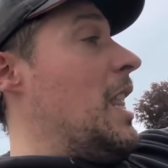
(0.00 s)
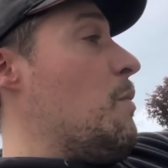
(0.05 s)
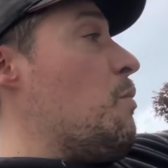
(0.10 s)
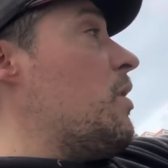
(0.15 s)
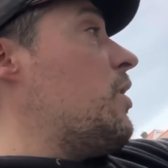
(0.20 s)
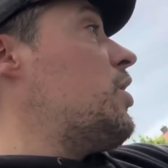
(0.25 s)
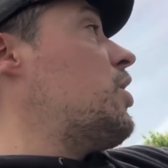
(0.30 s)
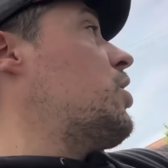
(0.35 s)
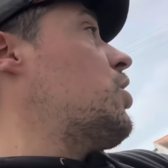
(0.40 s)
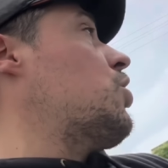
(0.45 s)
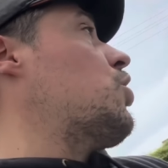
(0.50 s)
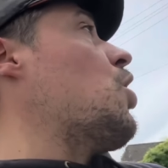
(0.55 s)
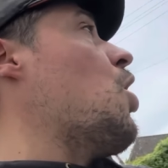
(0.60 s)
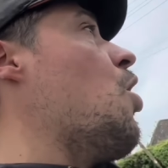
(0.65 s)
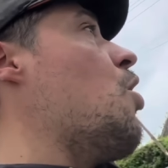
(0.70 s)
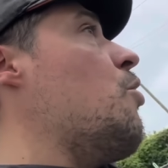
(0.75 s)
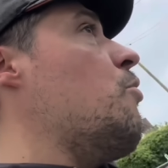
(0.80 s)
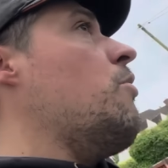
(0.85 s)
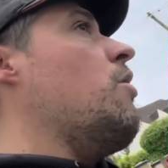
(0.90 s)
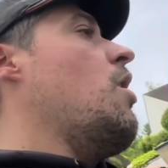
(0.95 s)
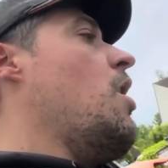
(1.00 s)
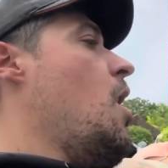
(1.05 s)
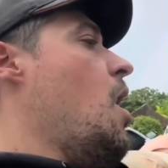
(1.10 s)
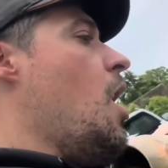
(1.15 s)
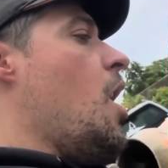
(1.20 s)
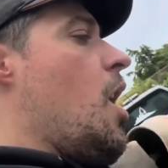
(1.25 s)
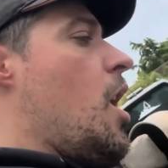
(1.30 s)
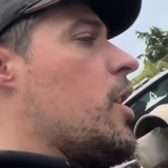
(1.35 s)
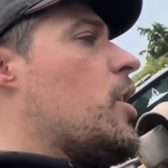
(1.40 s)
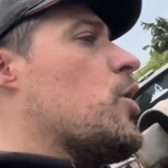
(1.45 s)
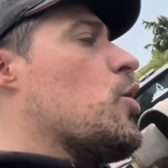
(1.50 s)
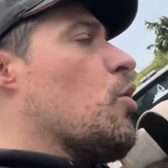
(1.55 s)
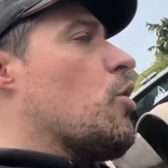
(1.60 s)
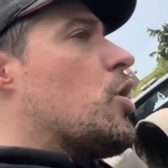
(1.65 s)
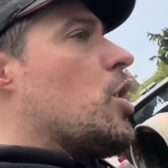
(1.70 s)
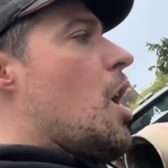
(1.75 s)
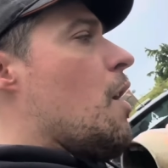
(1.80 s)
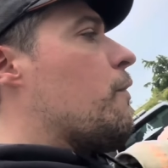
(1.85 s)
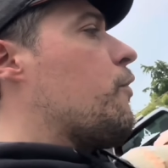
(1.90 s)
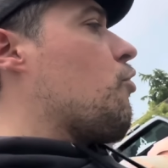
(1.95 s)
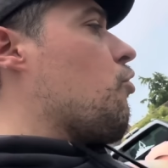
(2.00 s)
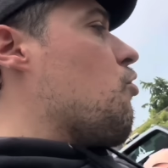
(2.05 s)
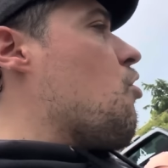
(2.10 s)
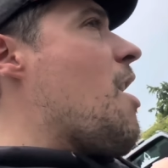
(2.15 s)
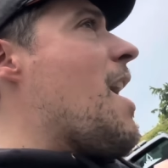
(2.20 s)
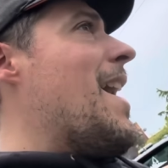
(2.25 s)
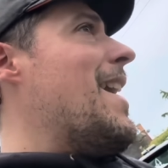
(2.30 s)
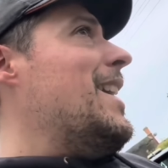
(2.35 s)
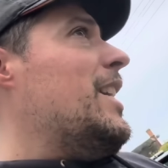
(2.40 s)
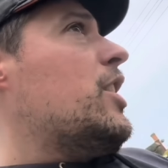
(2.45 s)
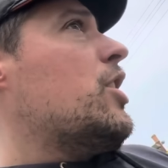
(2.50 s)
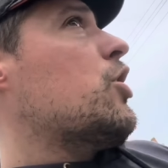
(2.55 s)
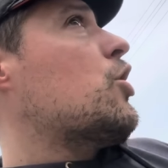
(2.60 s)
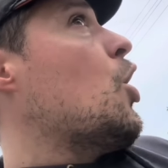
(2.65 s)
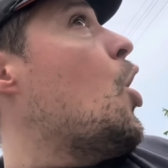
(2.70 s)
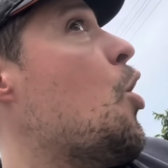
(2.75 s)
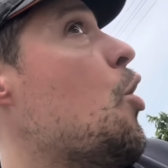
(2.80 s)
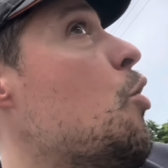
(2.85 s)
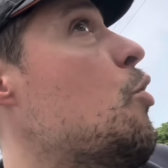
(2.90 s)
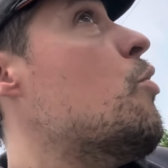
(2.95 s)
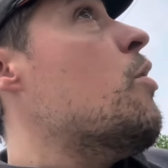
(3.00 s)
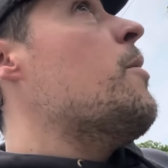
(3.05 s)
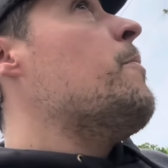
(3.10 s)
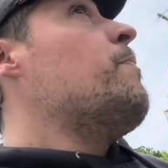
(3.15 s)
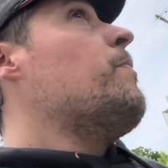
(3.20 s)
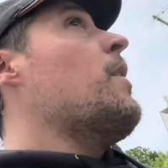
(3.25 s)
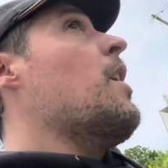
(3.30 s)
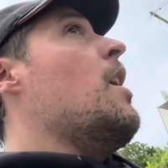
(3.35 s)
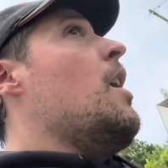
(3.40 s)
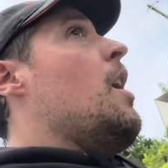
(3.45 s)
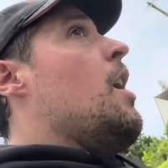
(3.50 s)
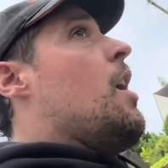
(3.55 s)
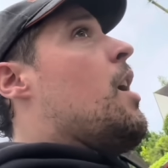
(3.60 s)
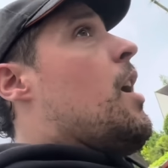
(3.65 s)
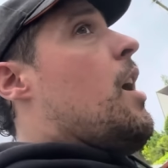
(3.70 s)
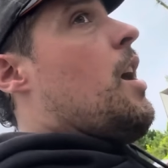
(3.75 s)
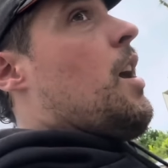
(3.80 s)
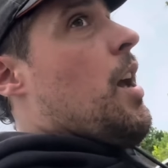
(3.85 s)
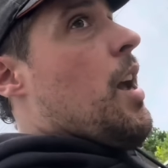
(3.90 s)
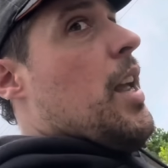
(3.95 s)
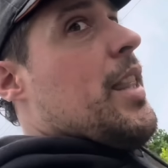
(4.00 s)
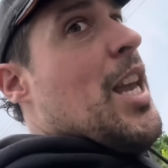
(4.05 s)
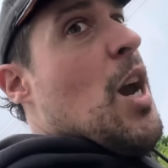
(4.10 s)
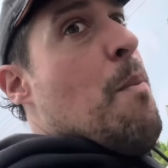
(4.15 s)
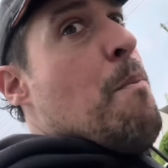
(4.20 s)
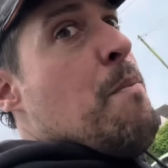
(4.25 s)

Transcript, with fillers: them with stone, a sort of dove grey stone, and they'll